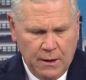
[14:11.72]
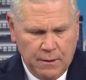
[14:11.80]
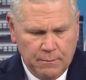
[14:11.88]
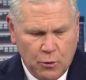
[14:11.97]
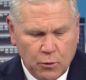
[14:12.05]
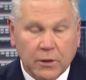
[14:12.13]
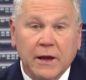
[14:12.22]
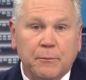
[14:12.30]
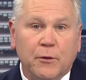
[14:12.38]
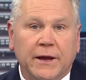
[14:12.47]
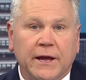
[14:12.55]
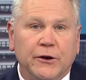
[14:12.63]
More
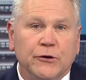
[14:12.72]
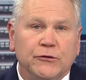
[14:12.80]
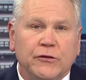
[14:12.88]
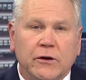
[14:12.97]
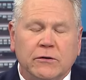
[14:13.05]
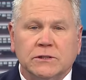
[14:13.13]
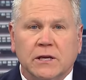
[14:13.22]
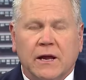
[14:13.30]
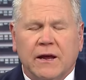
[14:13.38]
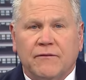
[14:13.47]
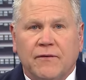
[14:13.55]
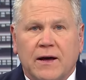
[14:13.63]
late-breaking news here
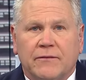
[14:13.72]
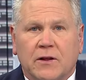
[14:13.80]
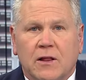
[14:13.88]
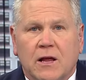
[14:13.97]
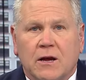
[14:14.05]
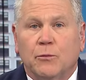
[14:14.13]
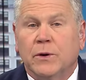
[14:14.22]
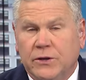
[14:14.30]
today at 5 o'clock.